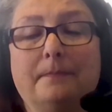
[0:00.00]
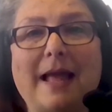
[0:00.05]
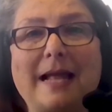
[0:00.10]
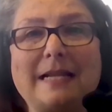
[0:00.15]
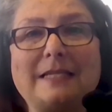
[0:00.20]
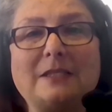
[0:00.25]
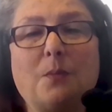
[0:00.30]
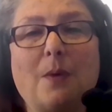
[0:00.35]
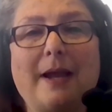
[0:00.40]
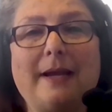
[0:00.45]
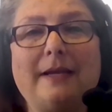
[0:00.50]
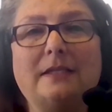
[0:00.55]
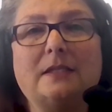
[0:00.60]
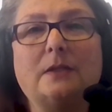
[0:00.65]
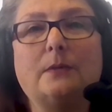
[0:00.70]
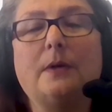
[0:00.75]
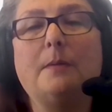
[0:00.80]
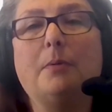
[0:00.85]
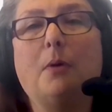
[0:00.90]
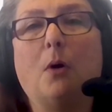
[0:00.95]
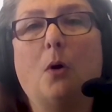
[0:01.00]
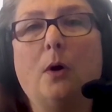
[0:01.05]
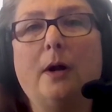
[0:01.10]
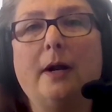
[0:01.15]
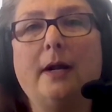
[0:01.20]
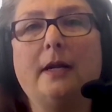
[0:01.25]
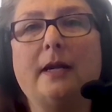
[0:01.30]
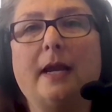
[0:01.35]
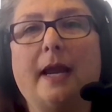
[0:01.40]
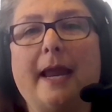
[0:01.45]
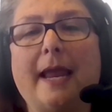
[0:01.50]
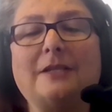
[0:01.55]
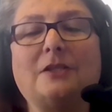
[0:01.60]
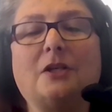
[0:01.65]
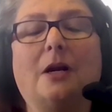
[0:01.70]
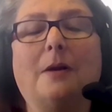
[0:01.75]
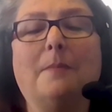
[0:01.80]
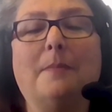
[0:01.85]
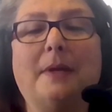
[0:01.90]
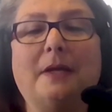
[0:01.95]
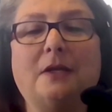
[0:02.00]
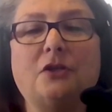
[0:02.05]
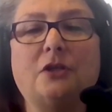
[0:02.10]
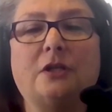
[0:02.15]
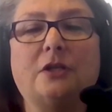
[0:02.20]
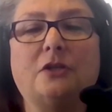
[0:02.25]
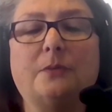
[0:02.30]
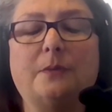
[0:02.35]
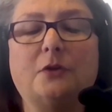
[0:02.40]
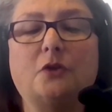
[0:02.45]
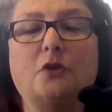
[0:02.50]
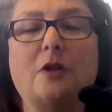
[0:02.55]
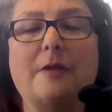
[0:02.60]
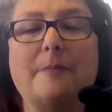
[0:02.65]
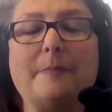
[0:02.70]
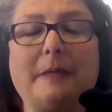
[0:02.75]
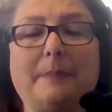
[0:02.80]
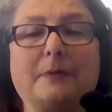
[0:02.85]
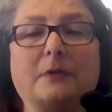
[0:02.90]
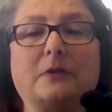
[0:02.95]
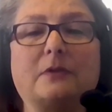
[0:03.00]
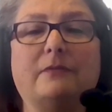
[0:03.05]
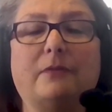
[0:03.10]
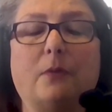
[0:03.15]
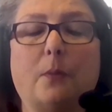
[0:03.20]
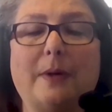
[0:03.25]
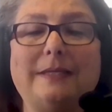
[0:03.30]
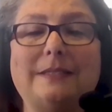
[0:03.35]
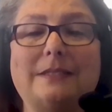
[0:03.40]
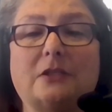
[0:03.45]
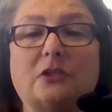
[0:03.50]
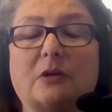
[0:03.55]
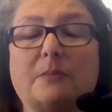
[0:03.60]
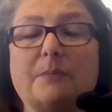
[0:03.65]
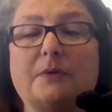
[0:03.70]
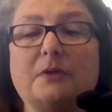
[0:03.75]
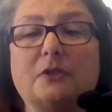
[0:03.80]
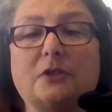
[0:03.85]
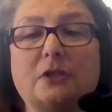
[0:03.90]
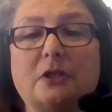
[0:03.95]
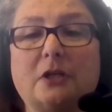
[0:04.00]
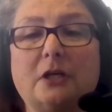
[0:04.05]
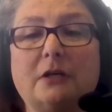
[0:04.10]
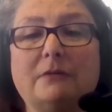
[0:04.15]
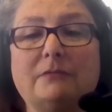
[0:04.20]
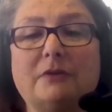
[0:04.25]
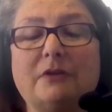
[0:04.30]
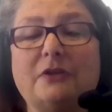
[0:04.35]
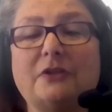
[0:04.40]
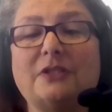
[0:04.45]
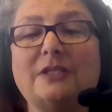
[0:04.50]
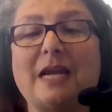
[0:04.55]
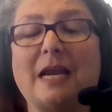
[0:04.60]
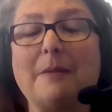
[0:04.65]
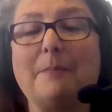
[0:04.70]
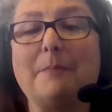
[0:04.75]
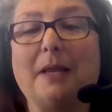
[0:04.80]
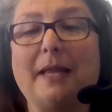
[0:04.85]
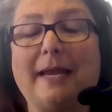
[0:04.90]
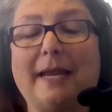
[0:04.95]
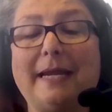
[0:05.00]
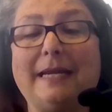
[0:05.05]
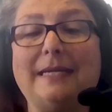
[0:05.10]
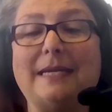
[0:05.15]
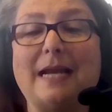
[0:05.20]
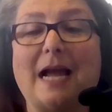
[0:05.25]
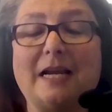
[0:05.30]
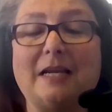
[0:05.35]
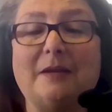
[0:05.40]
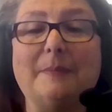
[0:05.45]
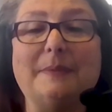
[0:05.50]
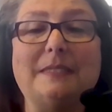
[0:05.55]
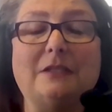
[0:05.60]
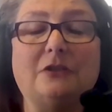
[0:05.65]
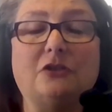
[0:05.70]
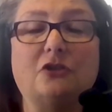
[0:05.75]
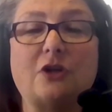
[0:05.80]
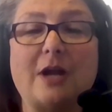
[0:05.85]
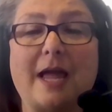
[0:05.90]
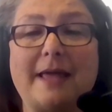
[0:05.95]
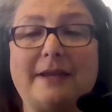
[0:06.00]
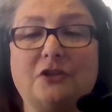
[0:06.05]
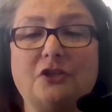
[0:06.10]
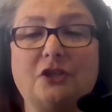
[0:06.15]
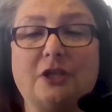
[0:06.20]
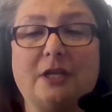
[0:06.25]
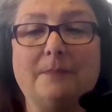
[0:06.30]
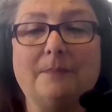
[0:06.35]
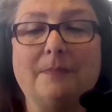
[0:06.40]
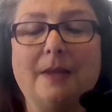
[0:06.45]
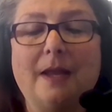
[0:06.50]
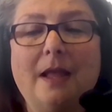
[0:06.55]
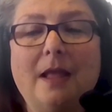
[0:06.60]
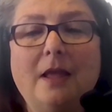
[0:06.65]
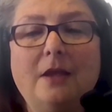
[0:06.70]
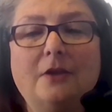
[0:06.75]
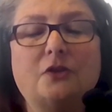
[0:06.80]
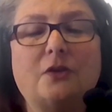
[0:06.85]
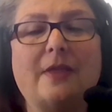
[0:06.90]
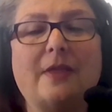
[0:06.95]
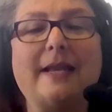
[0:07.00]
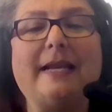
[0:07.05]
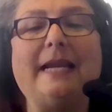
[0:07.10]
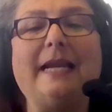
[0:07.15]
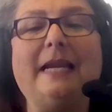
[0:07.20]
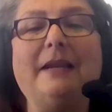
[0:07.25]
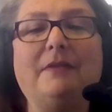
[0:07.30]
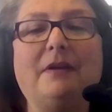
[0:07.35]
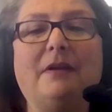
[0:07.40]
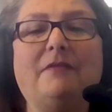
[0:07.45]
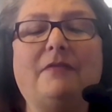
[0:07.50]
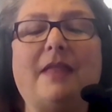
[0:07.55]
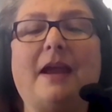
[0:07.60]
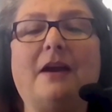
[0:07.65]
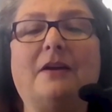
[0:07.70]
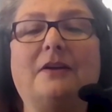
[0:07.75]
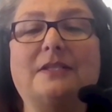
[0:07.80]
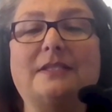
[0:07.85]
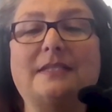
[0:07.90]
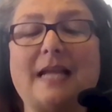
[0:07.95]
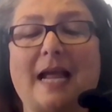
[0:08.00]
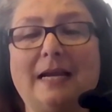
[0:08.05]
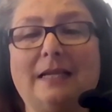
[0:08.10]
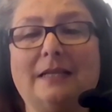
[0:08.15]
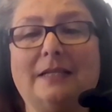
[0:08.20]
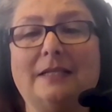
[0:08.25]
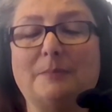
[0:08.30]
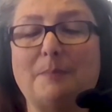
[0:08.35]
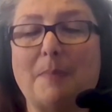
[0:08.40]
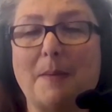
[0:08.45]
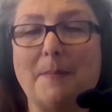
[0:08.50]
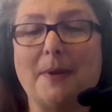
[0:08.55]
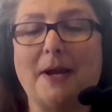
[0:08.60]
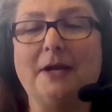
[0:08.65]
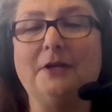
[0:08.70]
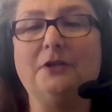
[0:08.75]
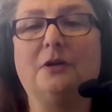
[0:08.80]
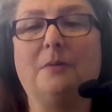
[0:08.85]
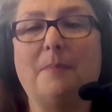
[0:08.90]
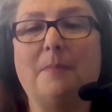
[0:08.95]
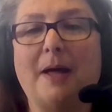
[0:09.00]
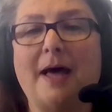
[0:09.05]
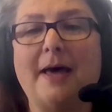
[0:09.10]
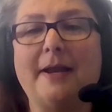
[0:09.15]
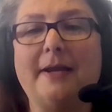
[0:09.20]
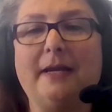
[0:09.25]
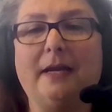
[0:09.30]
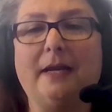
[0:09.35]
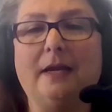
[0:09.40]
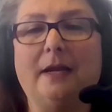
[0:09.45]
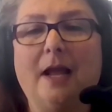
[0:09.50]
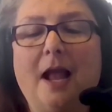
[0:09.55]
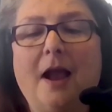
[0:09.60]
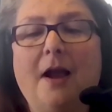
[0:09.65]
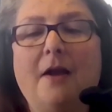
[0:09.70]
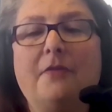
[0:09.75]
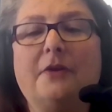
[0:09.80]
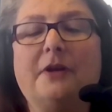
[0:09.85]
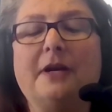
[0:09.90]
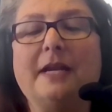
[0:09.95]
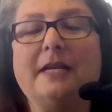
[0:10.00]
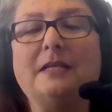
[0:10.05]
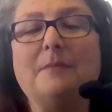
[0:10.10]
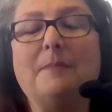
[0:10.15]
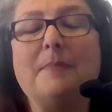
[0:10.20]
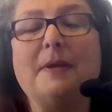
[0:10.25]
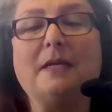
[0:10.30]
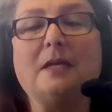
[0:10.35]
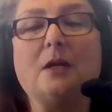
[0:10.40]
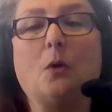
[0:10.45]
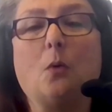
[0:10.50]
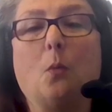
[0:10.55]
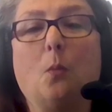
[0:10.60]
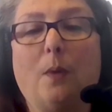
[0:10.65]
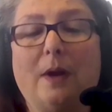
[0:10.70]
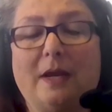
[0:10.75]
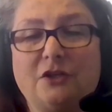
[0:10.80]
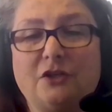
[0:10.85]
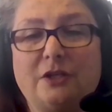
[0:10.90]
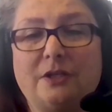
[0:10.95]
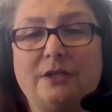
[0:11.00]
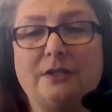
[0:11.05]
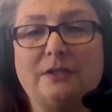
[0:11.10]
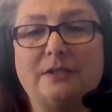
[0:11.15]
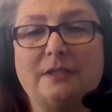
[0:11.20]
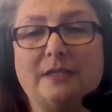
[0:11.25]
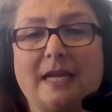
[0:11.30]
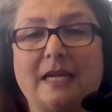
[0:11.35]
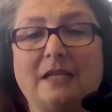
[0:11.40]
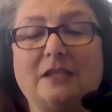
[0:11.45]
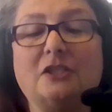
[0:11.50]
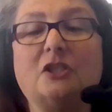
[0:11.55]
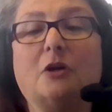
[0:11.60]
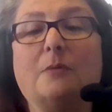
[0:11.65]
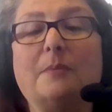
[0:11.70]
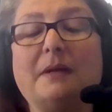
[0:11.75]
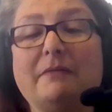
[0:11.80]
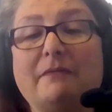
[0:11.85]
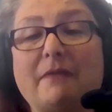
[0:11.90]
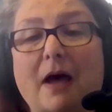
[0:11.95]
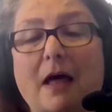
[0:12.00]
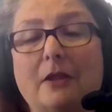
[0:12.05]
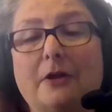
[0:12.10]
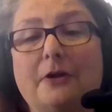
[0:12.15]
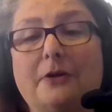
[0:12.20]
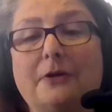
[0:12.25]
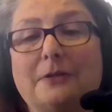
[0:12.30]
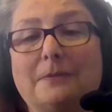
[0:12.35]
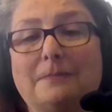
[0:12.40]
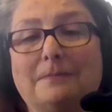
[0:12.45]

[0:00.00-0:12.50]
That's why it's so important as our mission to ensure that people's voices are preserved in their estate planning documents and strategy, so that even if they are silenced by mind or body, their independent wishes can still be followed.